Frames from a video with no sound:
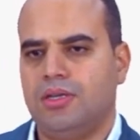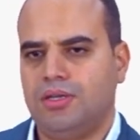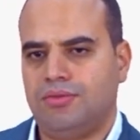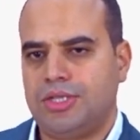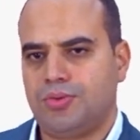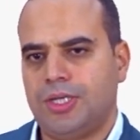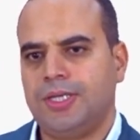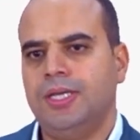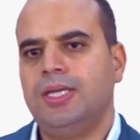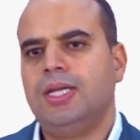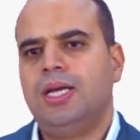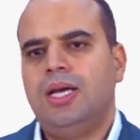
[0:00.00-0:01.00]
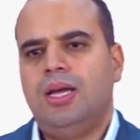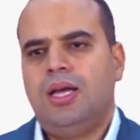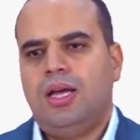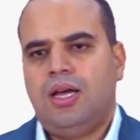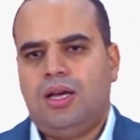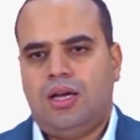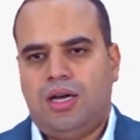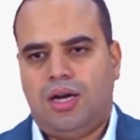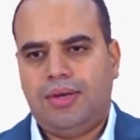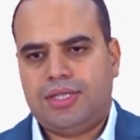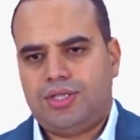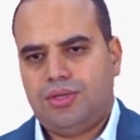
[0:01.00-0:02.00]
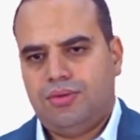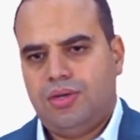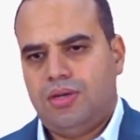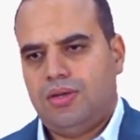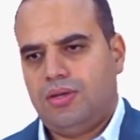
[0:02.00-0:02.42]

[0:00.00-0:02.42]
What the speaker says: gradually. All right, so